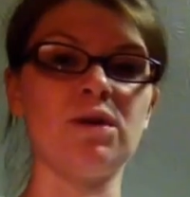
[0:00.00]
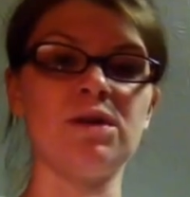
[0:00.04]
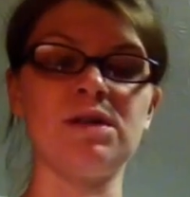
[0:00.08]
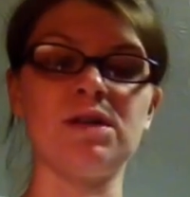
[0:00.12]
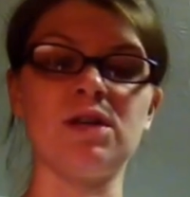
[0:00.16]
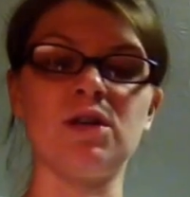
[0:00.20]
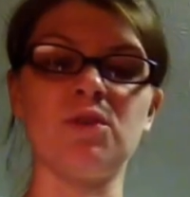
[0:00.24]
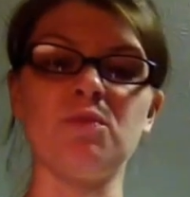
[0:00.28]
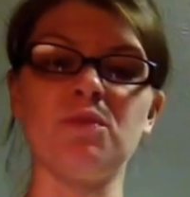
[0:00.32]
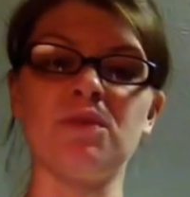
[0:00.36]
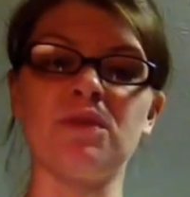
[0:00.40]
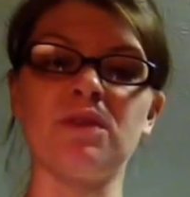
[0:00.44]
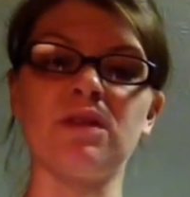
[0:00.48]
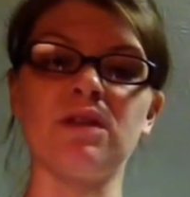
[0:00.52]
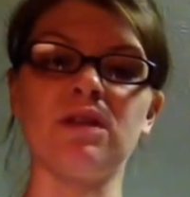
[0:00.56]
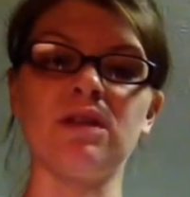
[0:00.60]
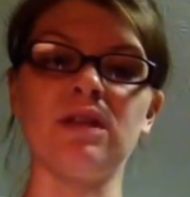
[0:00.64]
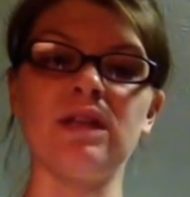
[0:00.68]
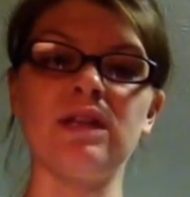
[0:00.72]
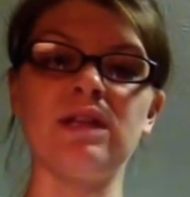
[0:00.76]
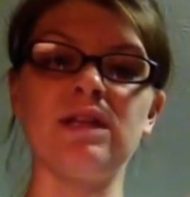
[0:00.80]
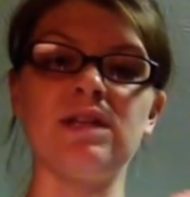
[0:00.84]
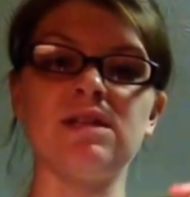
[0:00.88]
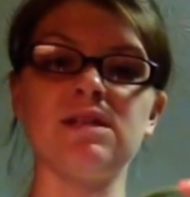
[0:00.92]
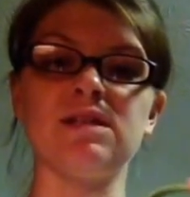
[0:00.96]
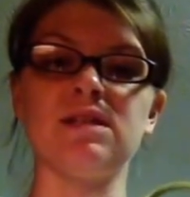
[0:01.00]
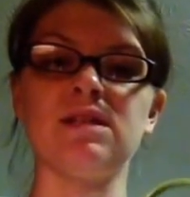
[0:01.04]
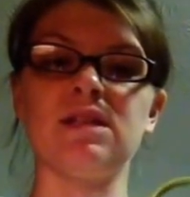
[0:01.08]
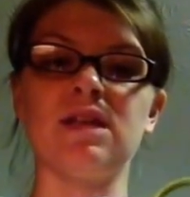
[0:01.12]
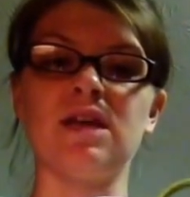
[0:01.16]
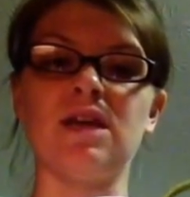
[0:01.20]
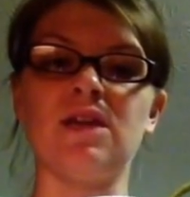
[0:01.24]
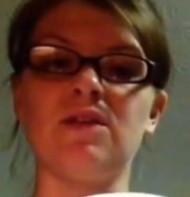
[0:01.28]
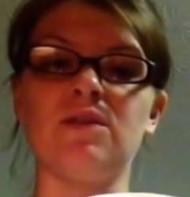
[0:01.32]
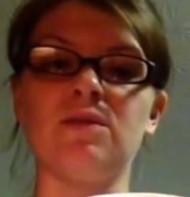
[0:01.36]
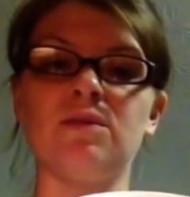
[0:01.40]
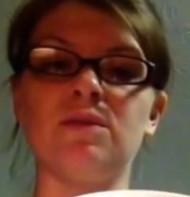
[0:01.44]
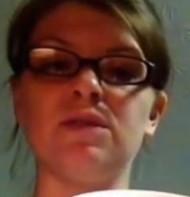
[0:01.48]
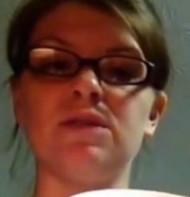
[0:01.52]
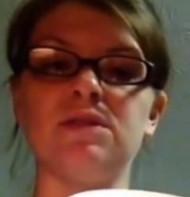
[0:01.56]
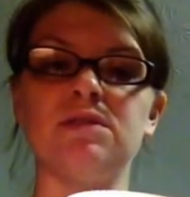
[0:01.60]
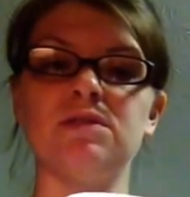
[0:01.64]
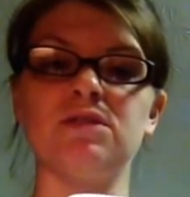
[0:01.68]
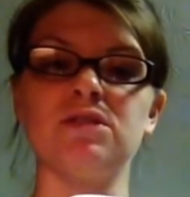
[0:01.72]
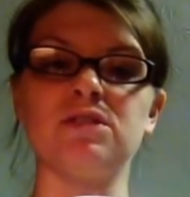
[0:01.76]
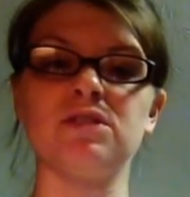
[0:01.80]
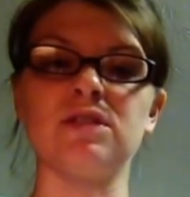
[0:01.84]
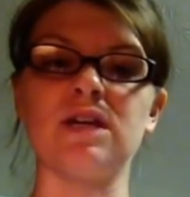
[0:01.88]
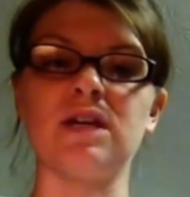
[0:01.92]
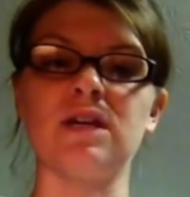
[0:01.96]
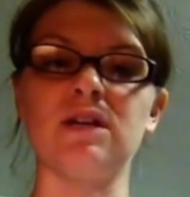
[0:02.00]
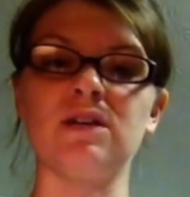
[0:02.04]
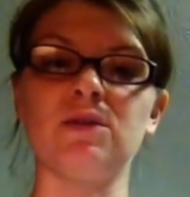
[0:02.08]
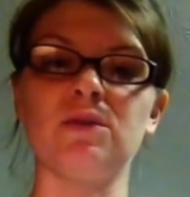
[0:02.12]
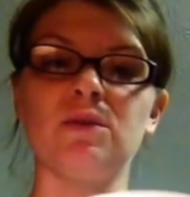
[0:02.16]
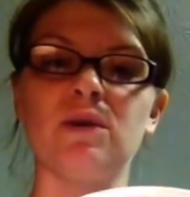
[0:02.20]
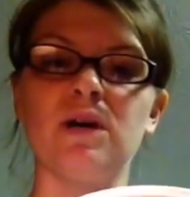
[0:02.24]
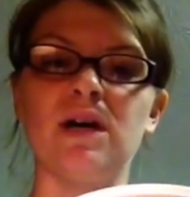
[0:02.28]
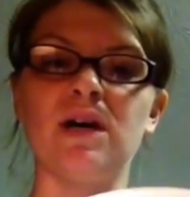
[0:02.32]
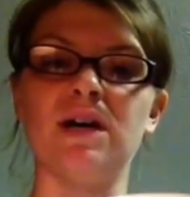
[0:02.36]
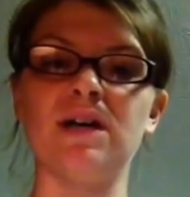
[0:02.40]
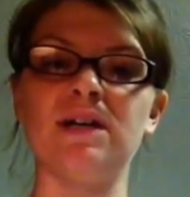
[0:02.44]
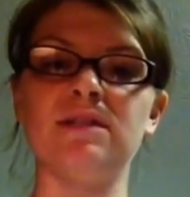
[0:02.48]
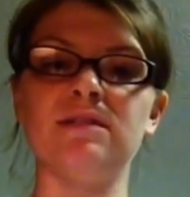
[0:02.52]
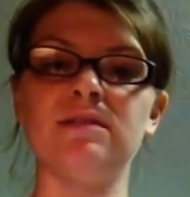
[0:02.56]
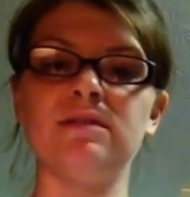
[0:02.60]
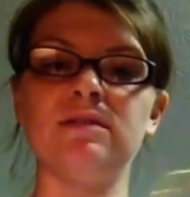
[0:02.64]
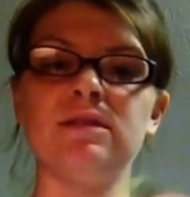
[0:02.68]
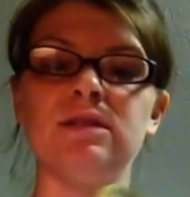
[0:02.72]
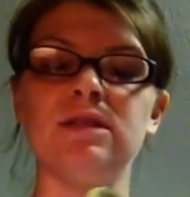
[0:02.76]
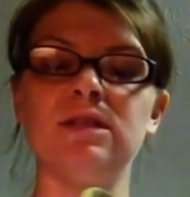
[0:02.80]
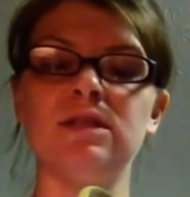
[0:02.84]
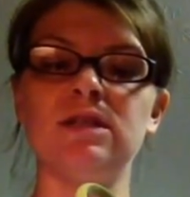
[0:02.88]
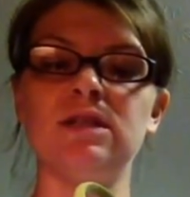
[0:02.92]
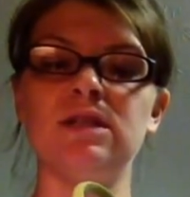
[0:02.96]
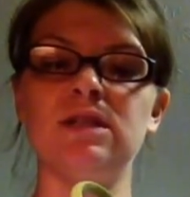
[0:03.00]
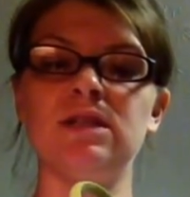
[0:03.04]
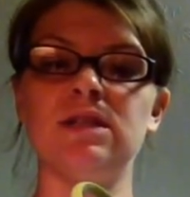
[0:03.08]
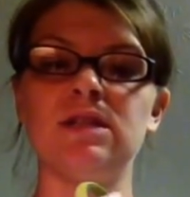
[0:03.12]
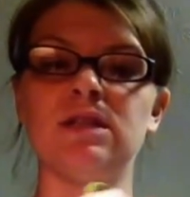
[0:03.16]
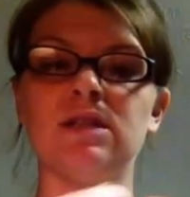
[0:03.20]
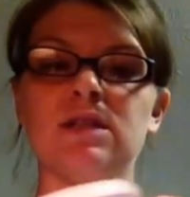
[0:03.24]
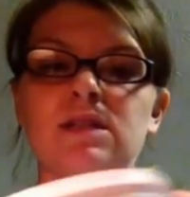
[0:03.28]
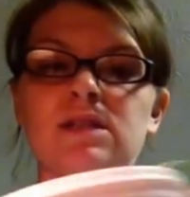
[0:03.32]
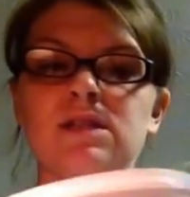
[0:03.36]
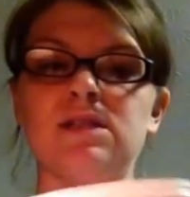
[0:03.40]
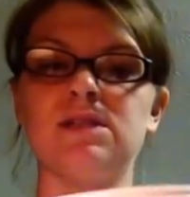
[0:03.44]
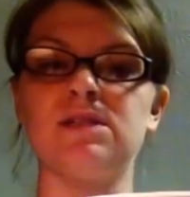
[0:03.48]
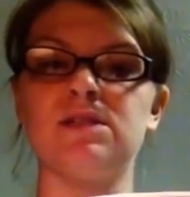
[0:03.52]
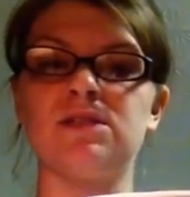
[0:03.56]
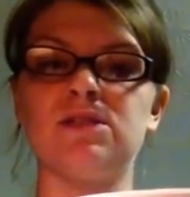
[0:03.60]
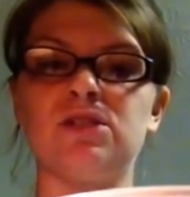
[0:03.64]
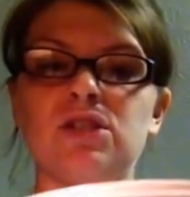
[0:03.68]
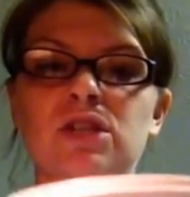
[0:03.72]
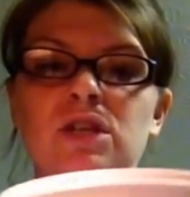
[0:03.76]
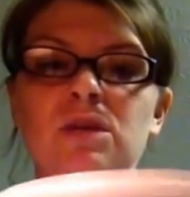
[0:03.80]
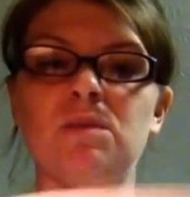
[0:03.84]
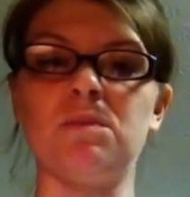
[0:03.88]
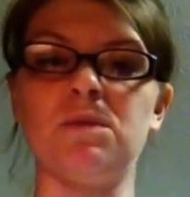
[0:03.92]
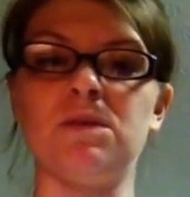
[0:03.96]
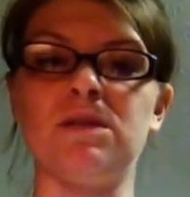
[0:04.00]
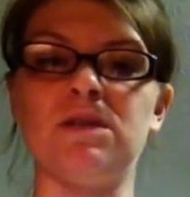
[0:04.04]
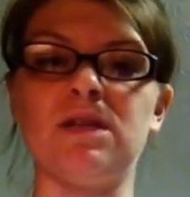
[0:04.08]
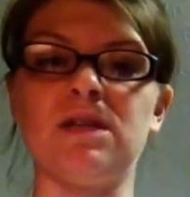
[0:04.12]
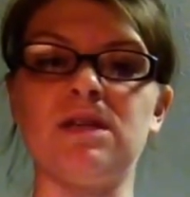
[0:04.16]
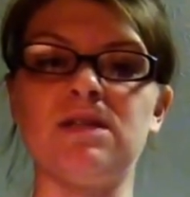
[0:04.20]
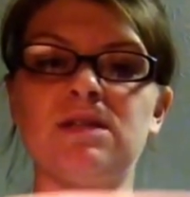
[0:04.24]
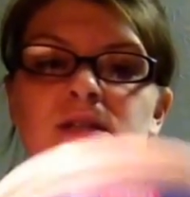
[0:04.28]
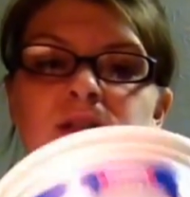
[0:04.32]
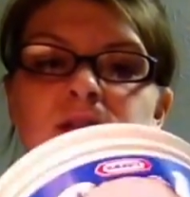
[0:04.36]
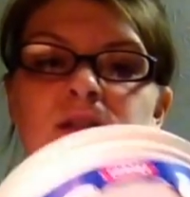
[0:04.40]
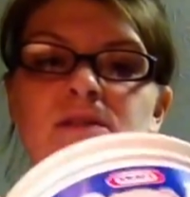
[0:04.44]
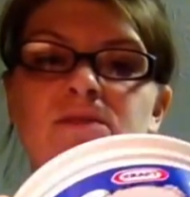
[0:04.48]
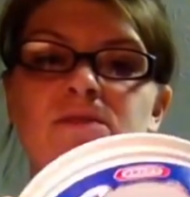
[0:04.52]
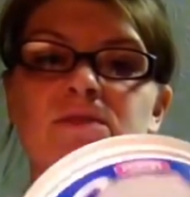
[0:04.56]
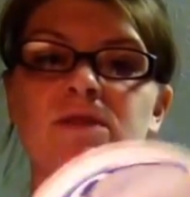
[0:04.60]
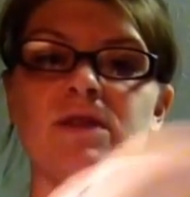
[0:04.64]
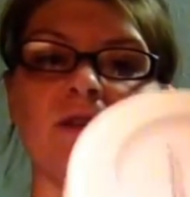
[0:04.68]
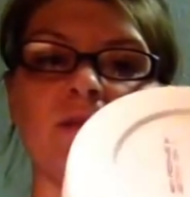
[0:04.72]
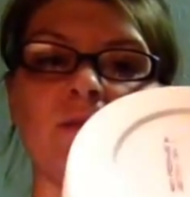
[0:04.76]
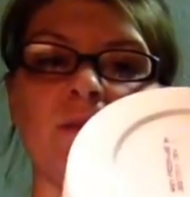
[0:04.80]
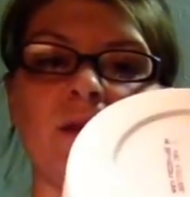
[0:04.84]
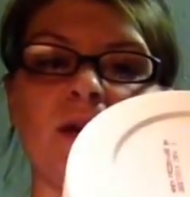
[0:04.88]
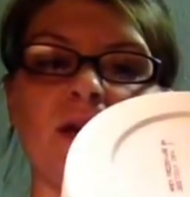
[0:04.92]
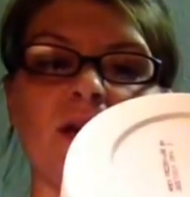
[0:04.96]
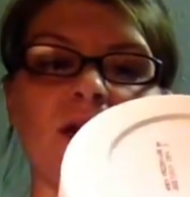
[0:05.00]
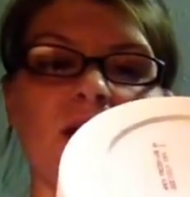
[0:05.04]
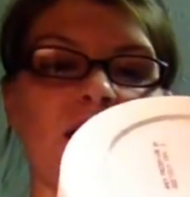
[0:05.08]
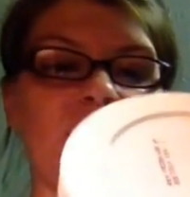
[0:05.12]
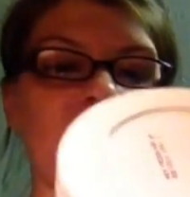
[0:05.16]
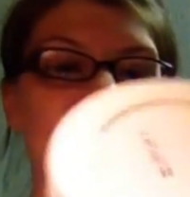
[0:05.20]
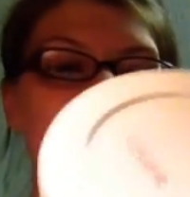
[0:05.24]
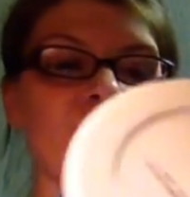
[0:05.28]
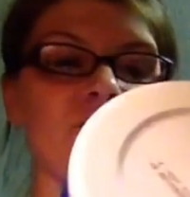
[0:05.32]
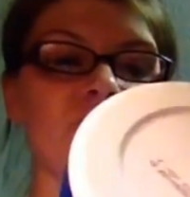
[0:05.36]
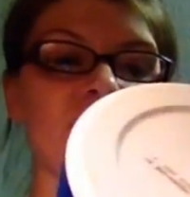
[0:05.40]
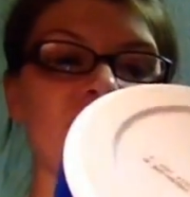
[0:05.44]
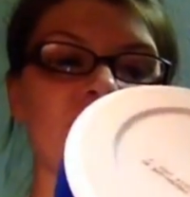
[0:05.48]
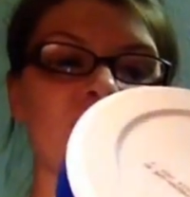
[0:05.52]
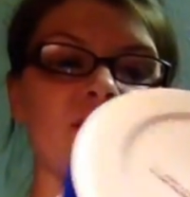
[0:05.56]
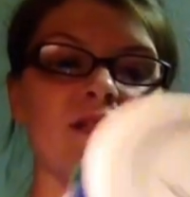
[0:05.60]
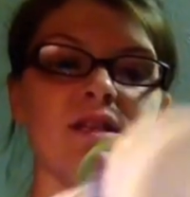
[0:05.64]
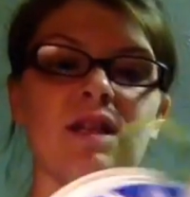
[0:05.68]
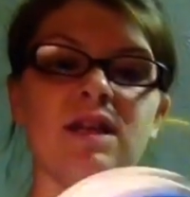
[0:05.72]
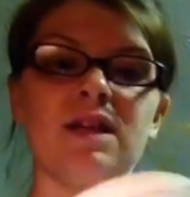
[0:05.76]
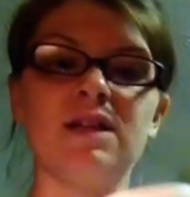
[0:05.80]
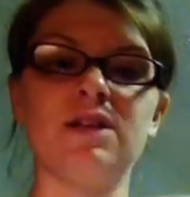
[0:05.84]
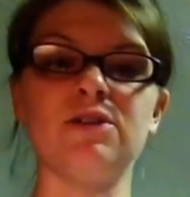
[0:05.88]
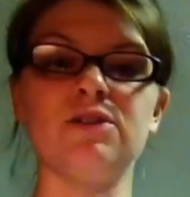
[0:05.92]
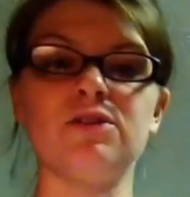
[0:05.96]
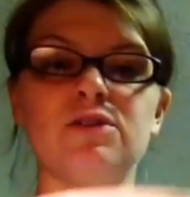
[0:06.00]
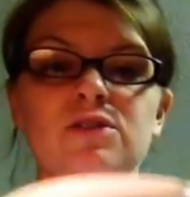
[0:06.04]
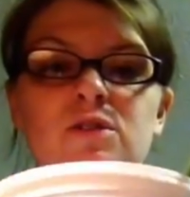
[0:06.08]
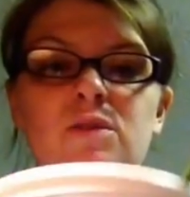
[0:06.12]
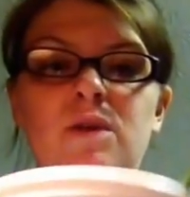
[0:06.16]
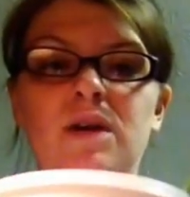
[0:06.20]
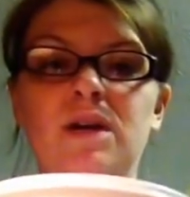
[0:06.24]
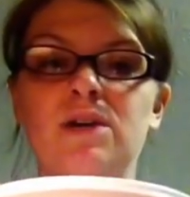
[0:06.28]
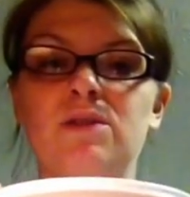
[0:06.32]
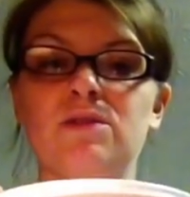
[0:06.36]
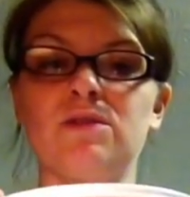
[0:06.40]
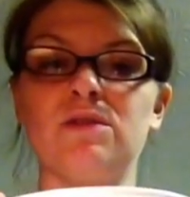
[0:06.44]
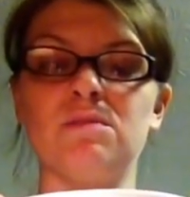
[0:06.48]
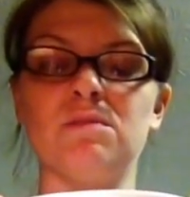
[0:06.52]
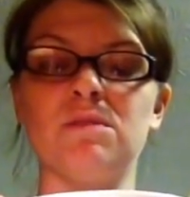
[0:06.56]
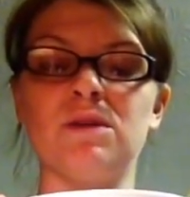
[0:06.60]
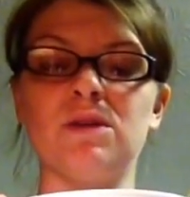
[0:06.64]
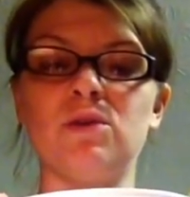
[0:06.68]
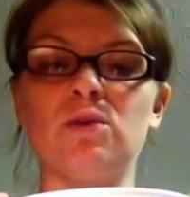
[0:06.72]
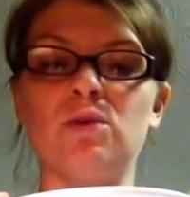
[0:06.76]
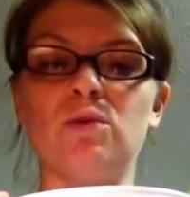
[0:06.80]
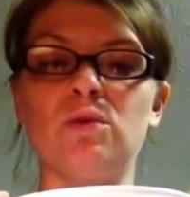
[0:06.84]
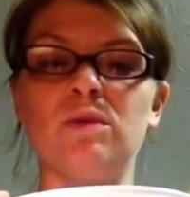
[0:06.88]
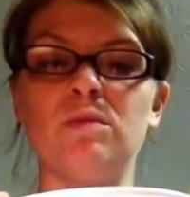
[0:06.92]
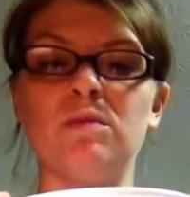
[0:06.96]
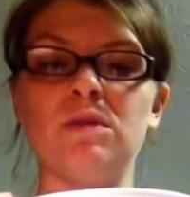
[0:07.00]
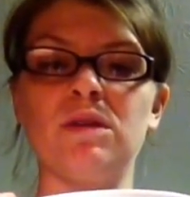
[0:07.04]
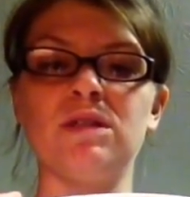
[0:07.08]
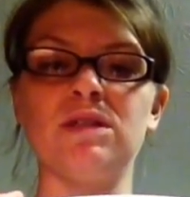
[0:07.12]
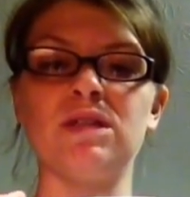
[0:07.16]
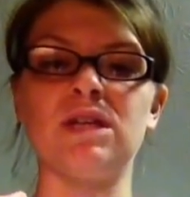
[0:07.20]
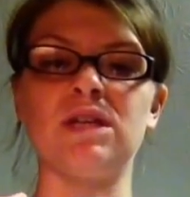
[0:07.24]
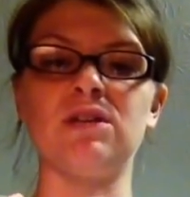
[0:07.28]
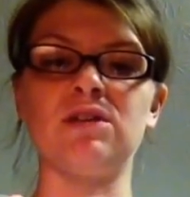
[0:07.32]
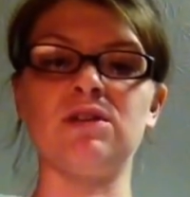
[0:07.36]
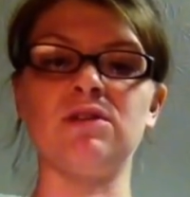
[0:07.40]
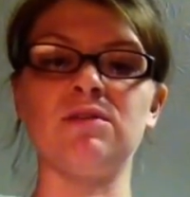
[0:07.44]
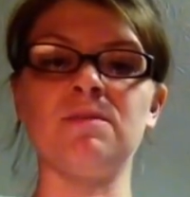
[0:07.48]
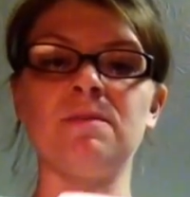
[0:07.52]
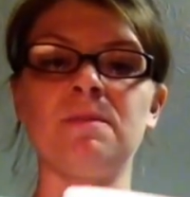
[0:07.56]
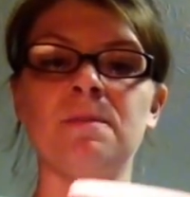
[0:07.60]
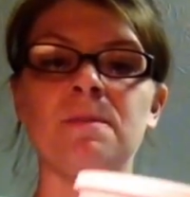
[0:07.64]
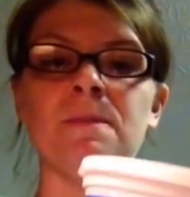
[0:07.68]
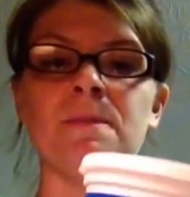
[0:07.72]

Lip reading: to help with cleanliness, and the other one just like a little hut that's cheap and easy and fun to make. I have 6 gliders, so I used a big Cool Whip container.